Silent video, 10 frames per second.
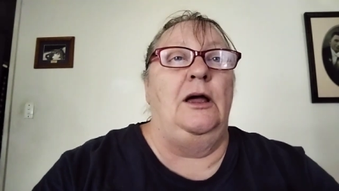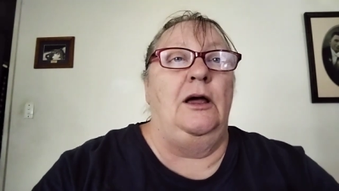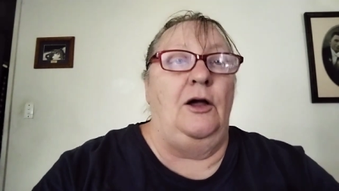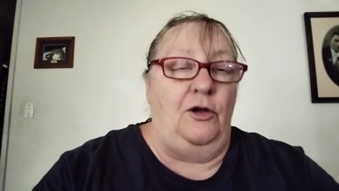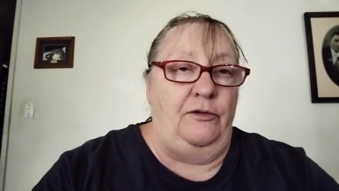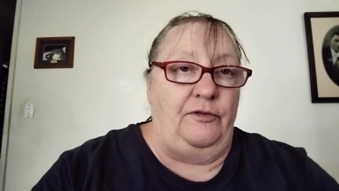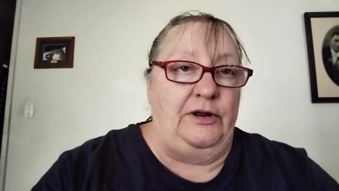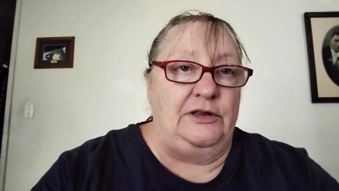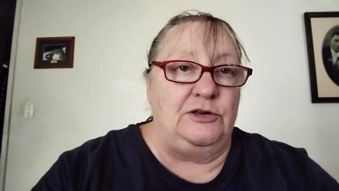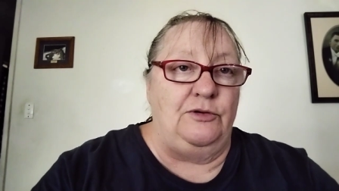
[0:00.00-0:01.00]
hopefully
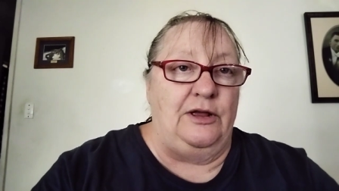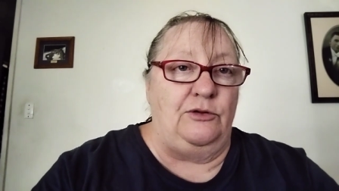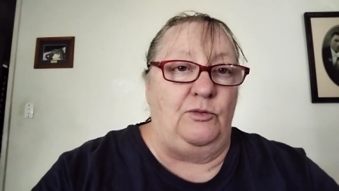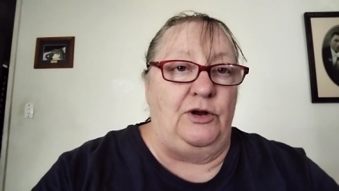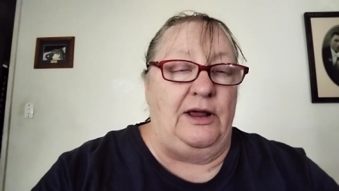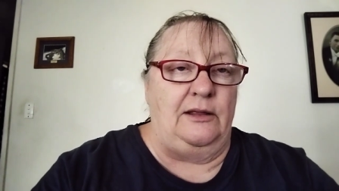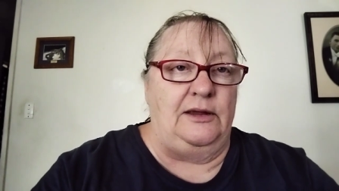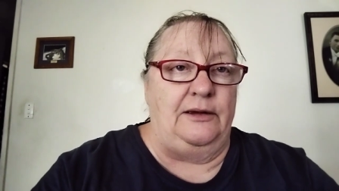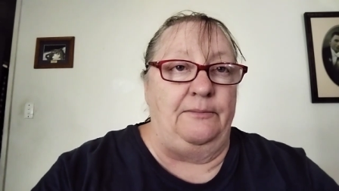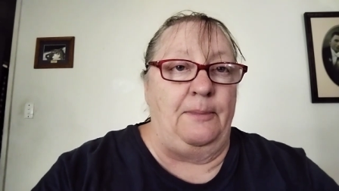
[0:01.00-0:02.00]
this will get the word out there.
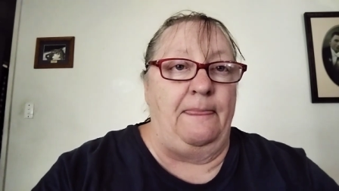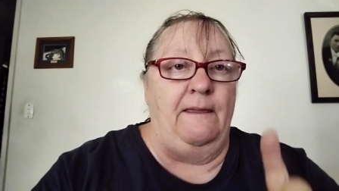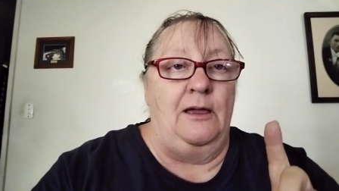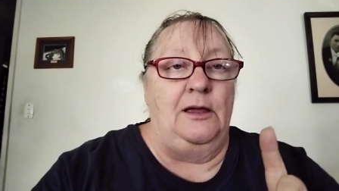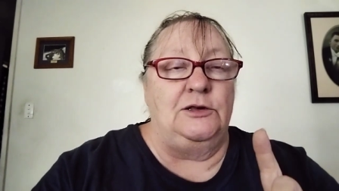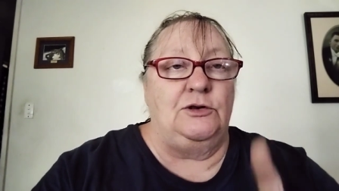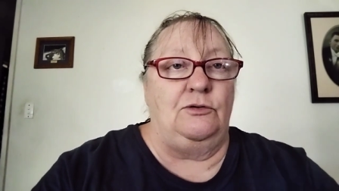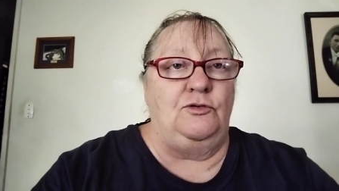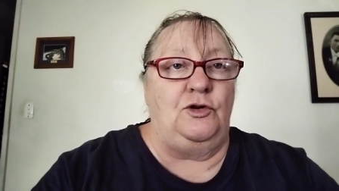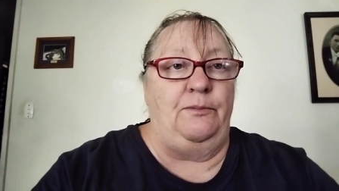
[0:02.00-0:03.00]
So
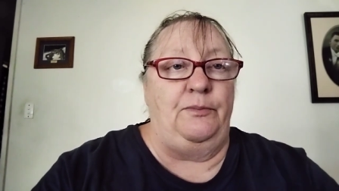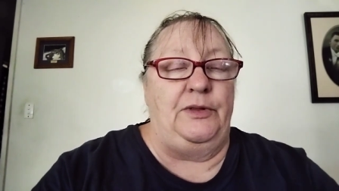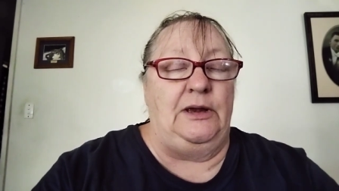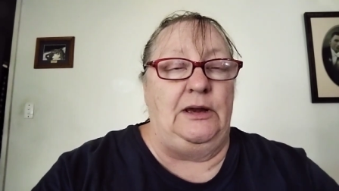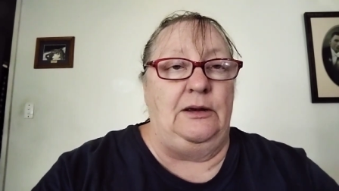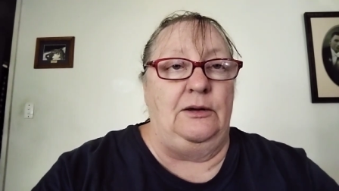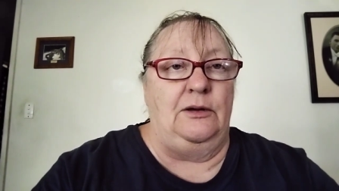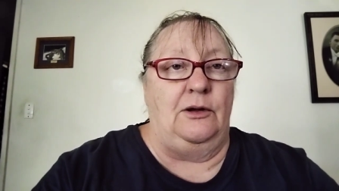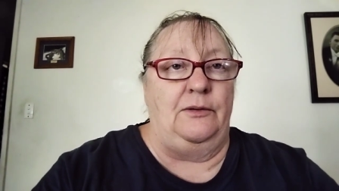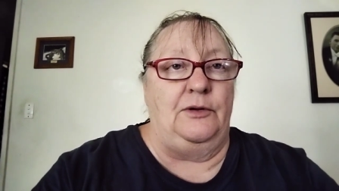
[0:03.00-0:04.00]

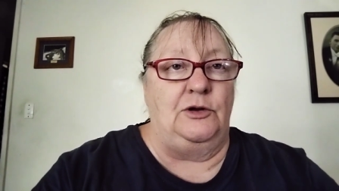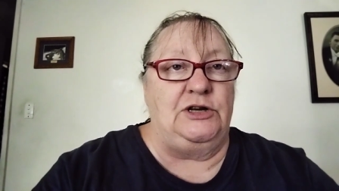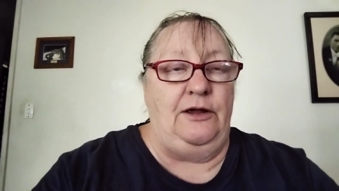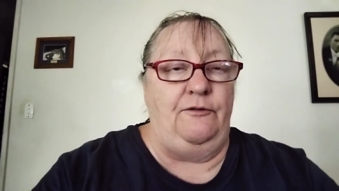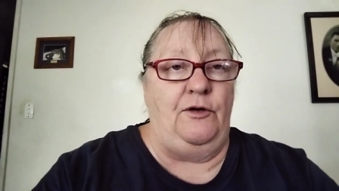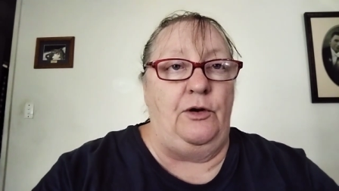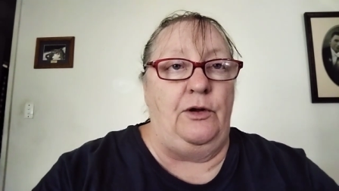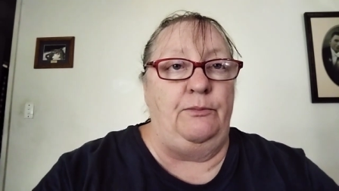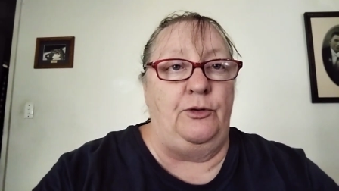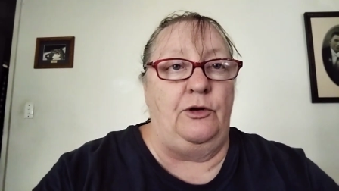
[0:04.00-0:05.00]
I'll take a photo
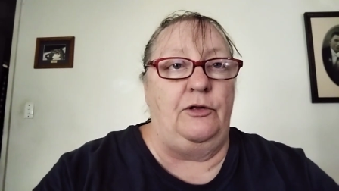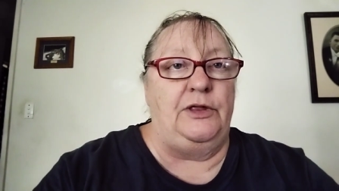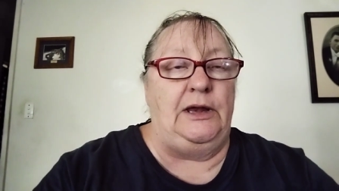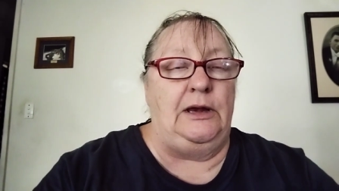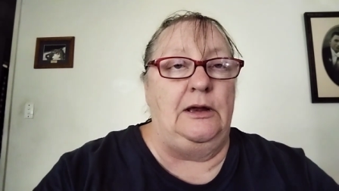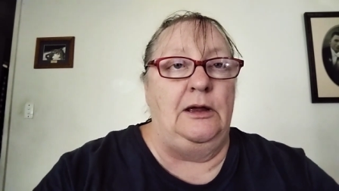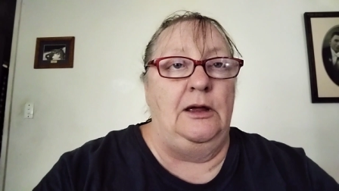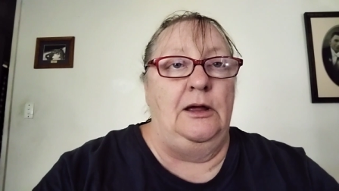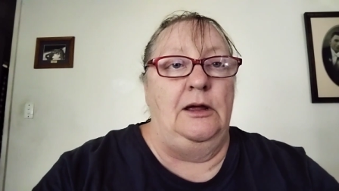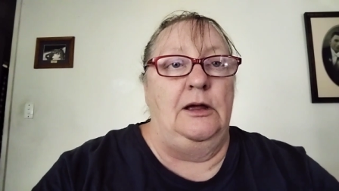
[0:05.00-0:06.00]
and put it on the
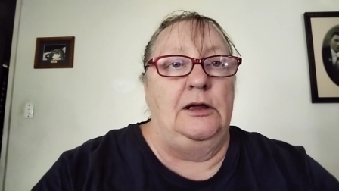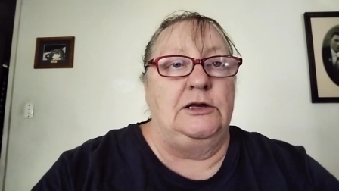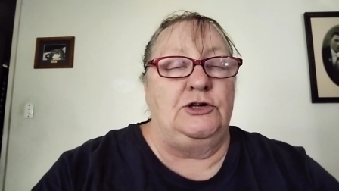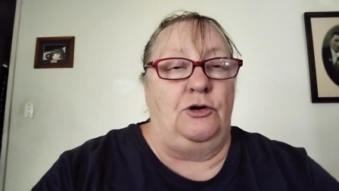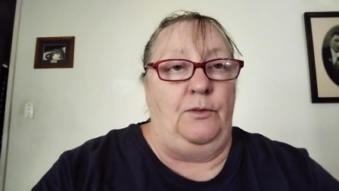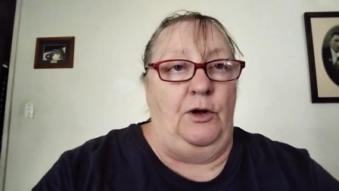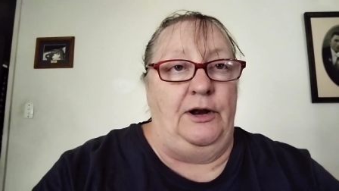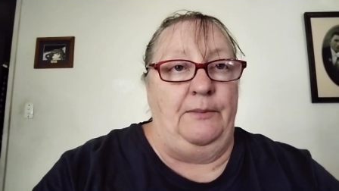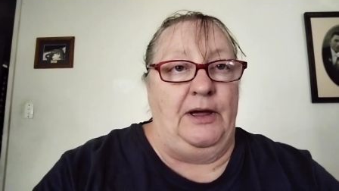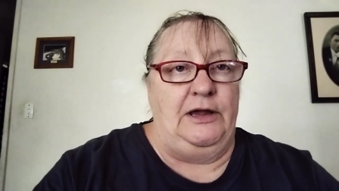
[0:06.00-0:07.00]

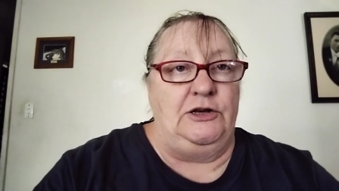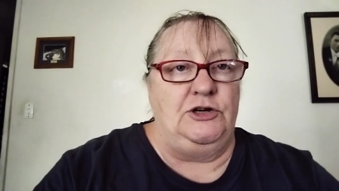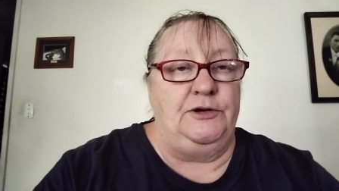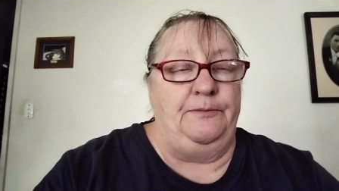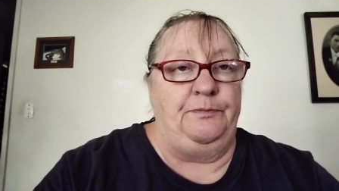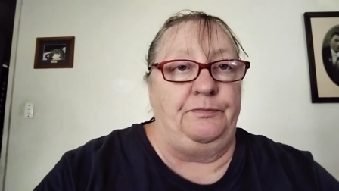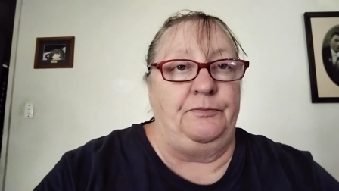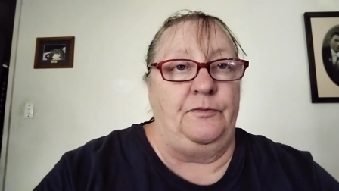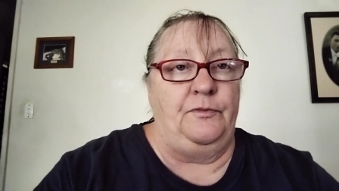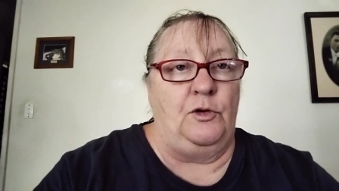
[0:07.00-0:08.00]
stockpiling page
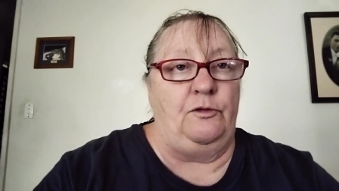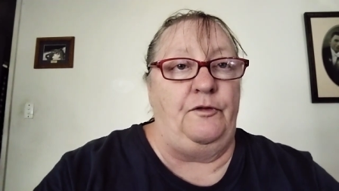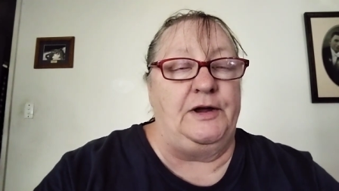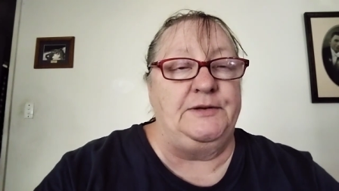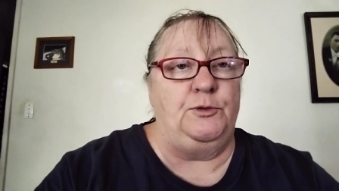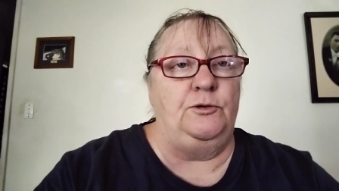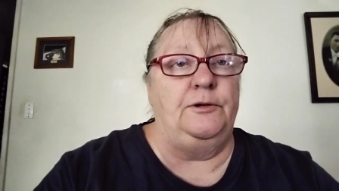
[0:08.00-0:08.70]
on Facebook.